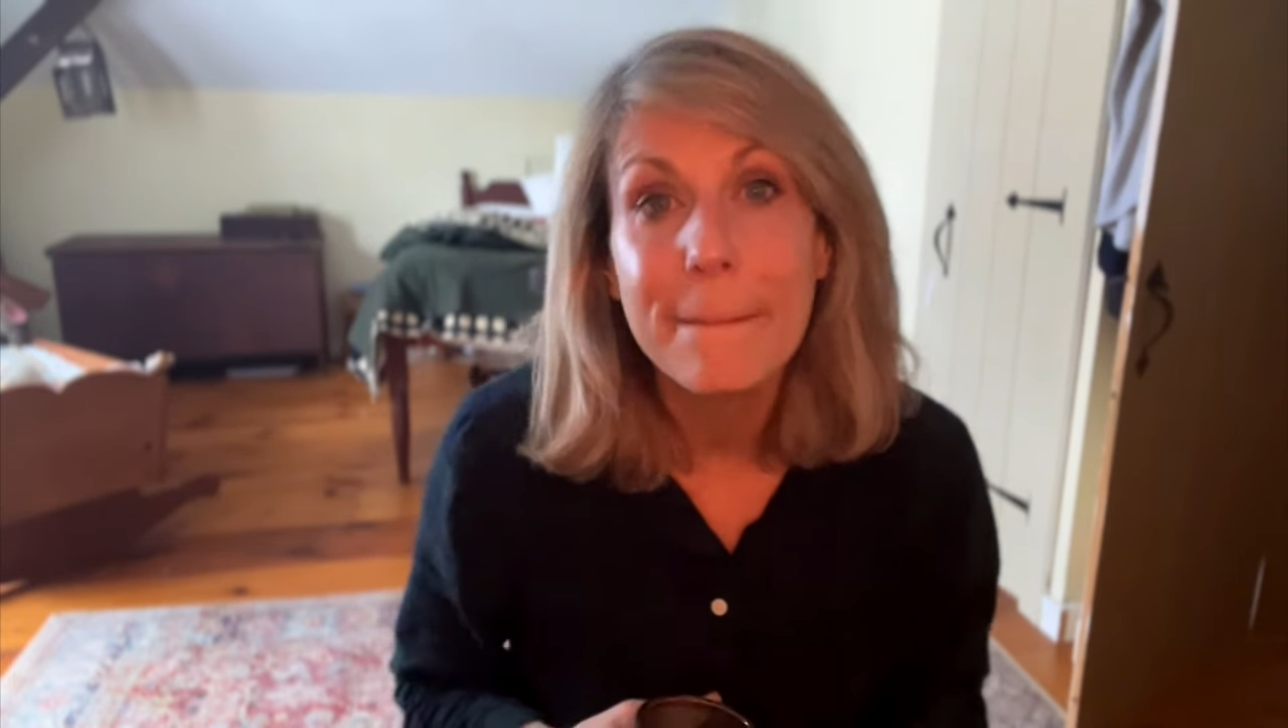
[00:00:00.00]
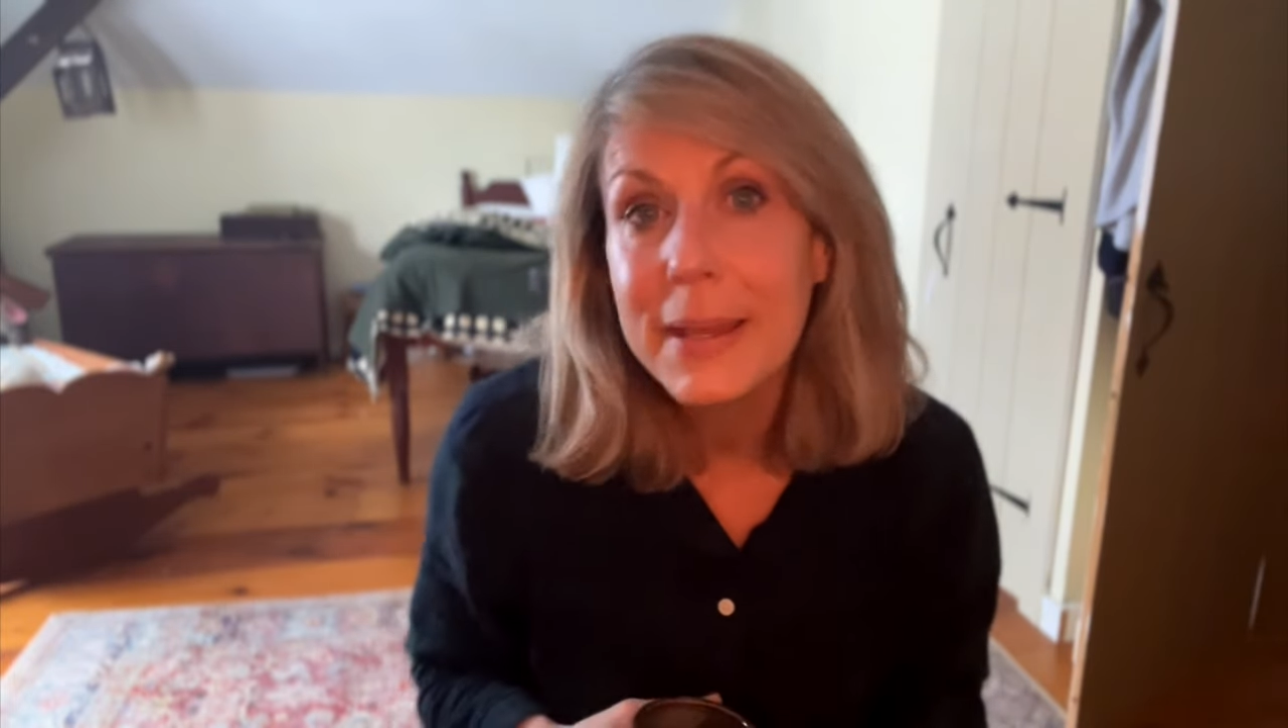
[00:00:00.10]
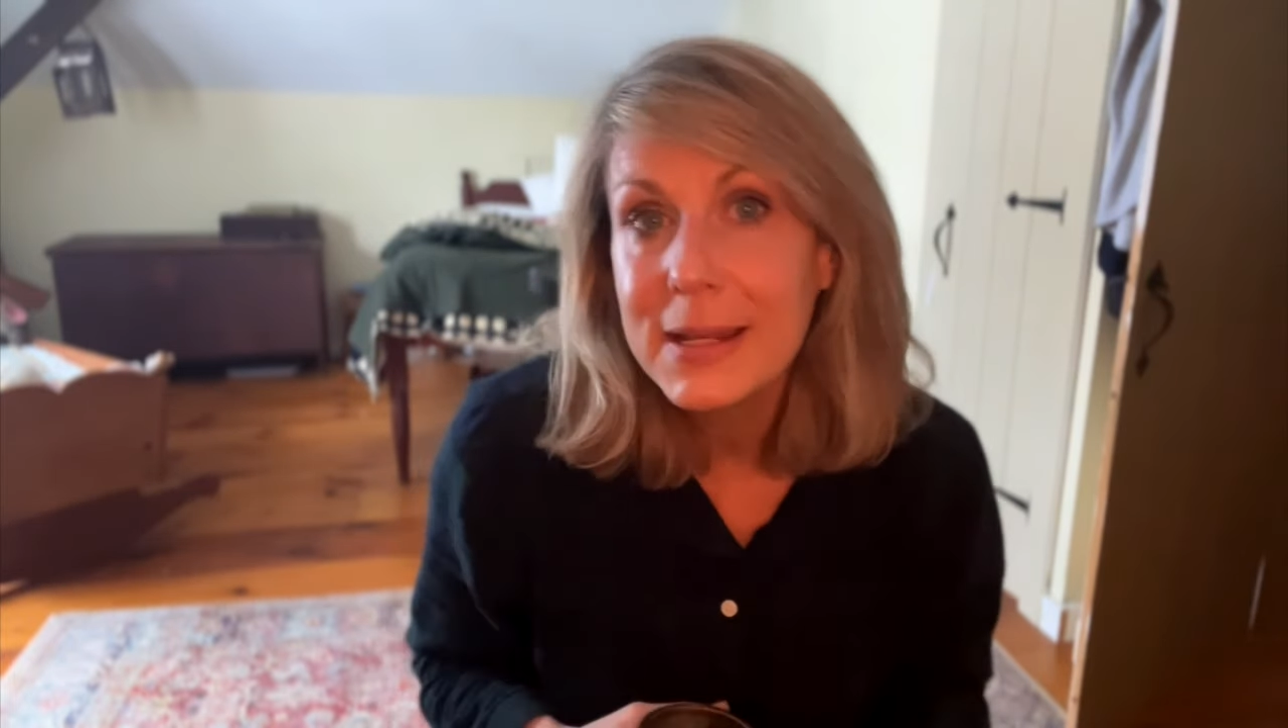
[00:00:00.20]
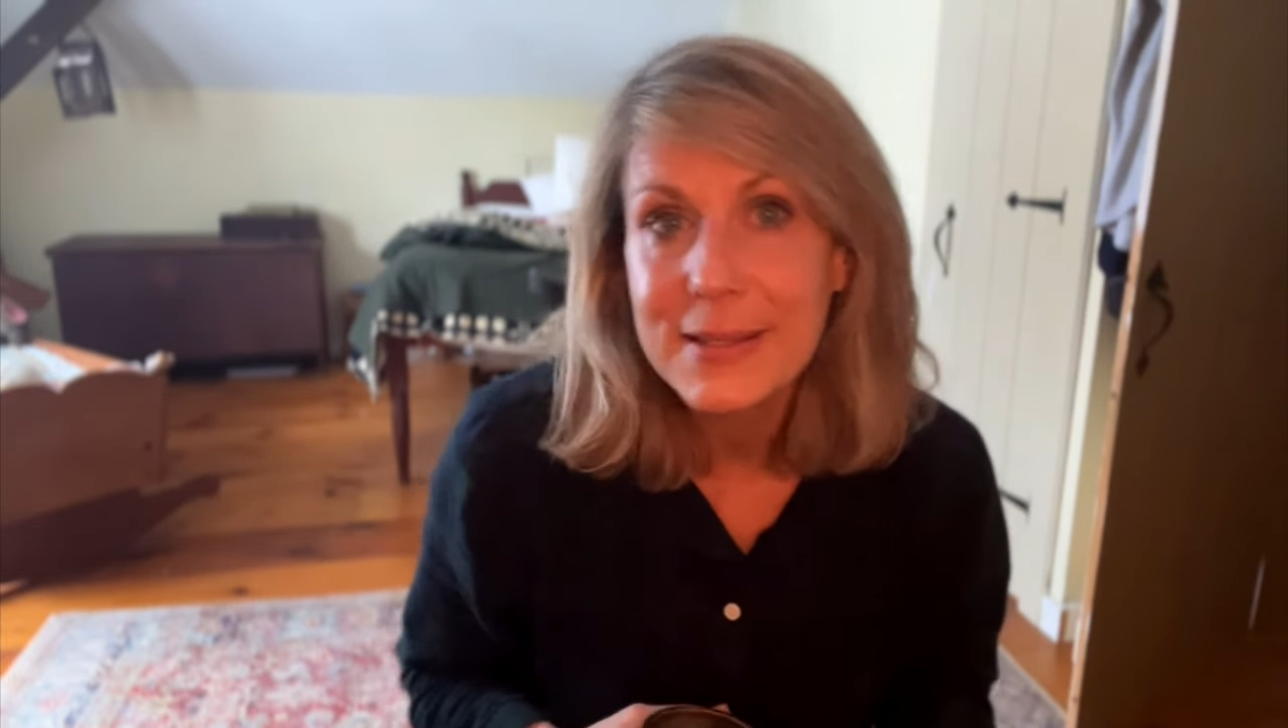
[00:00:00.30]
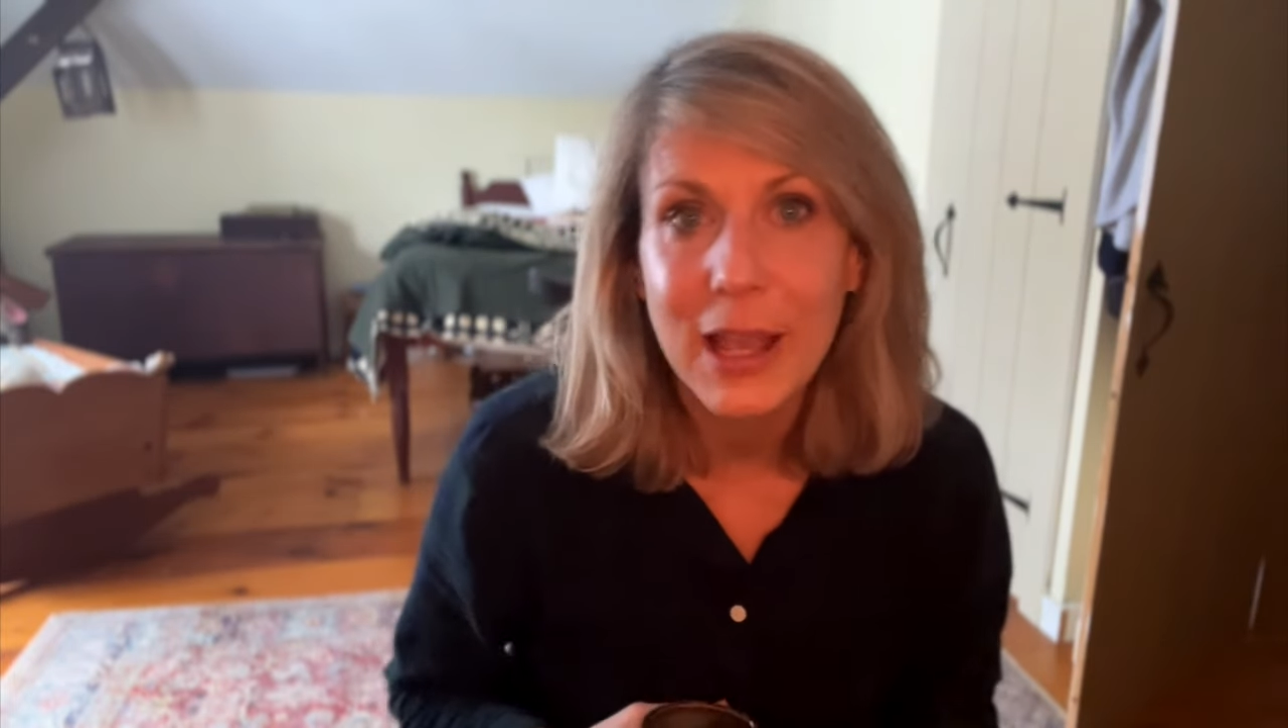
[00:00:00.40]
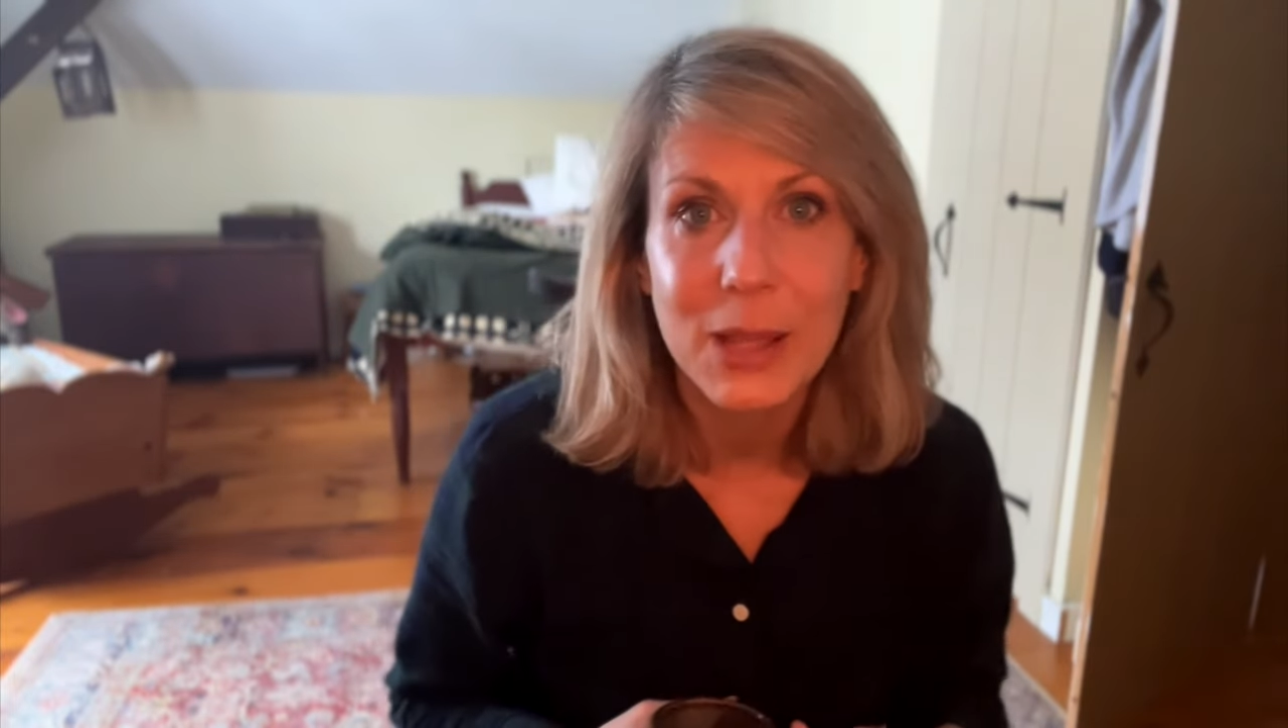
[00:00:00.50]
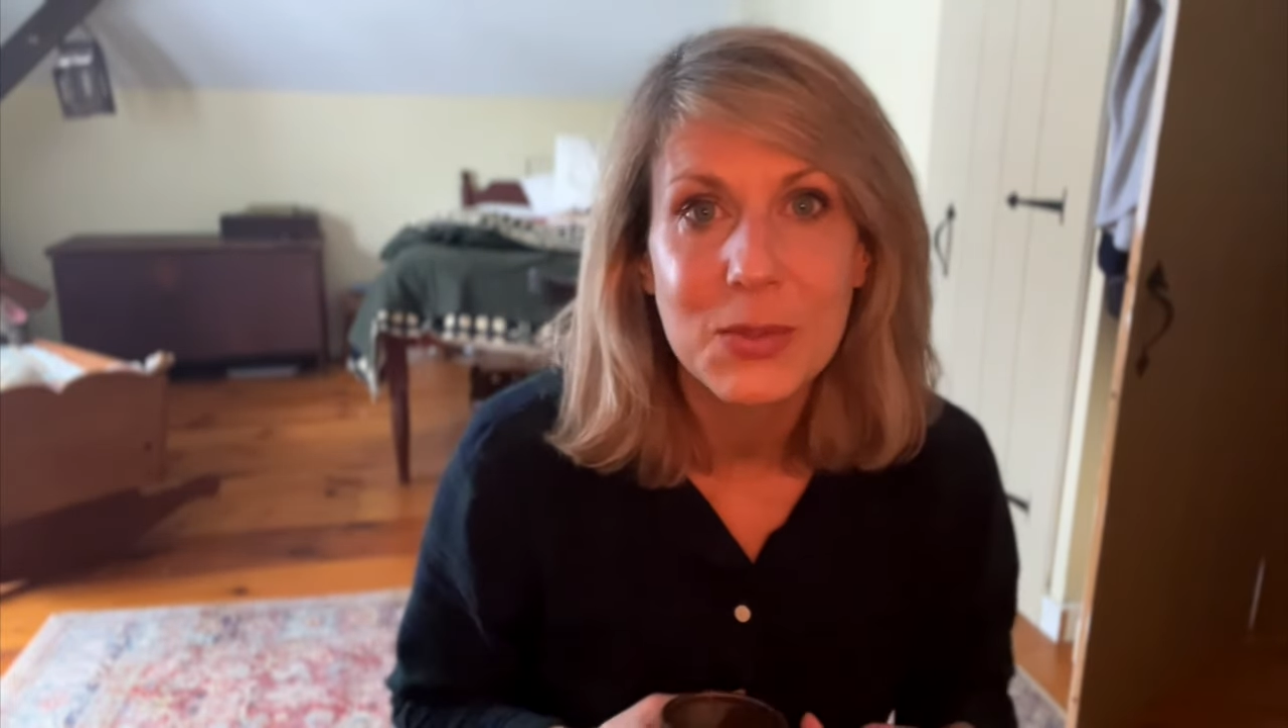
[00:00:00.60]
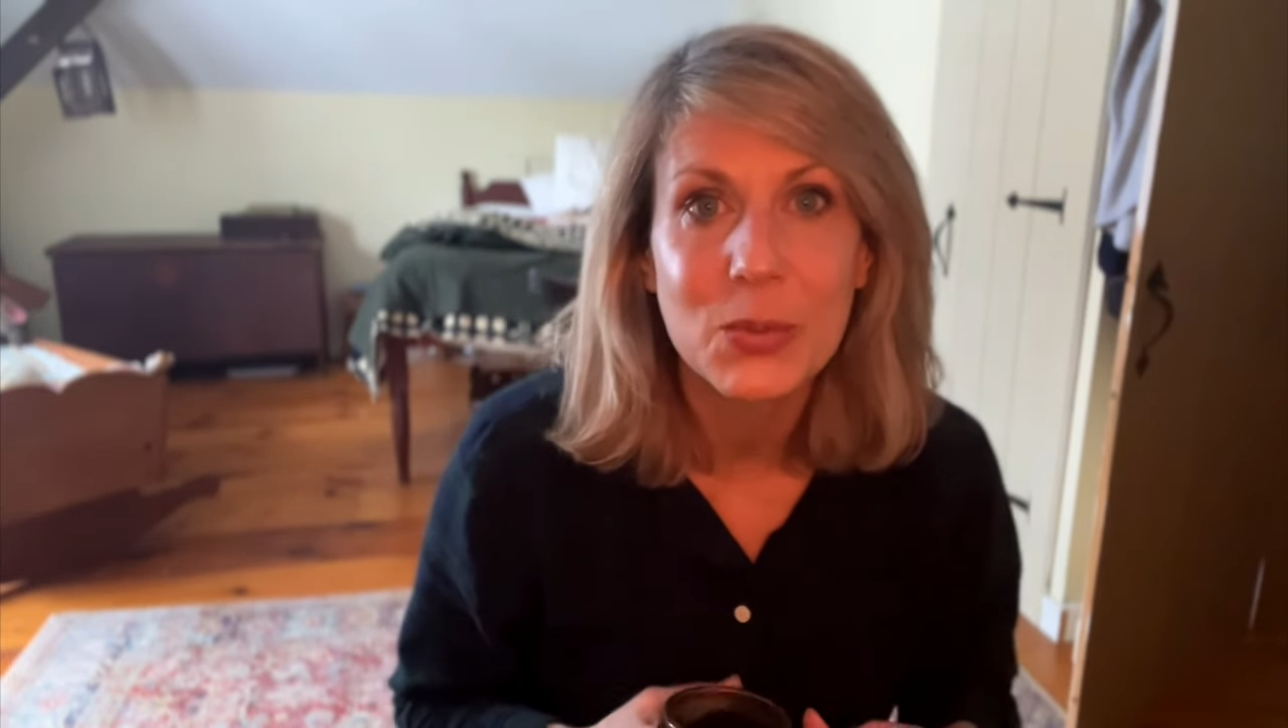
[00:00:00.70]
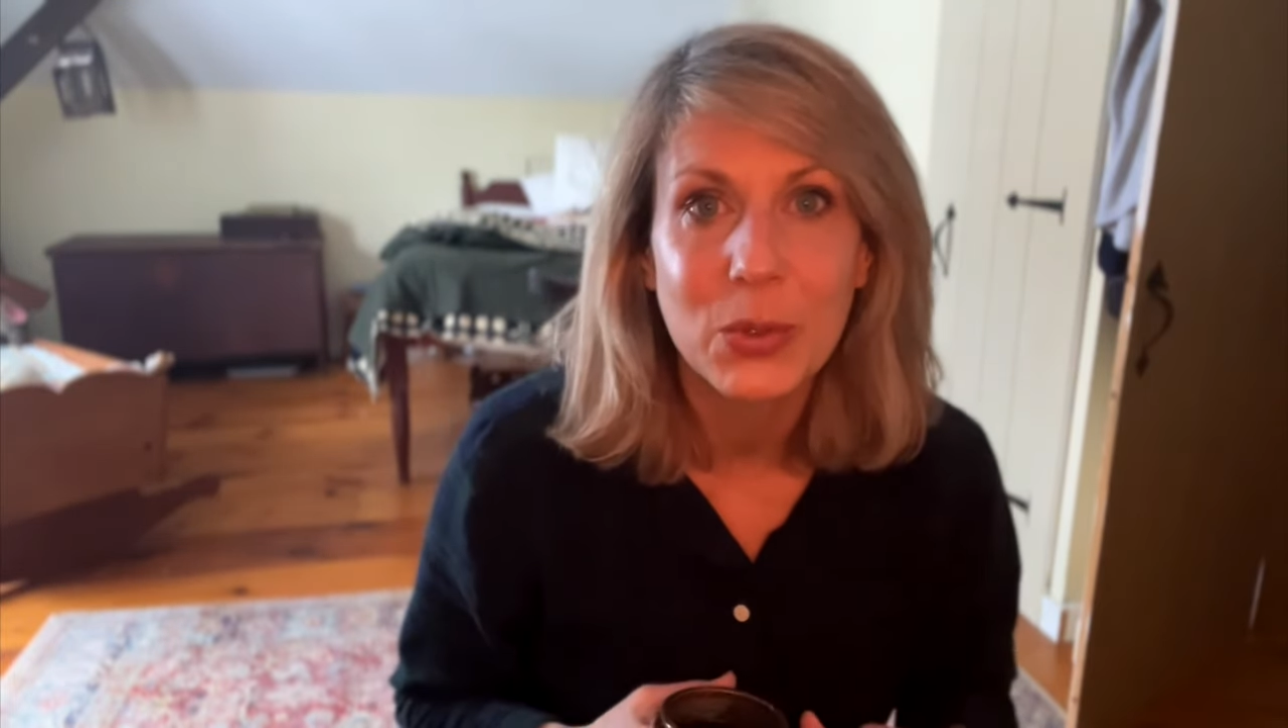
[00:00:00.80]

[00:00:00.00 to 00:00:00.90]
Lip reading: Many times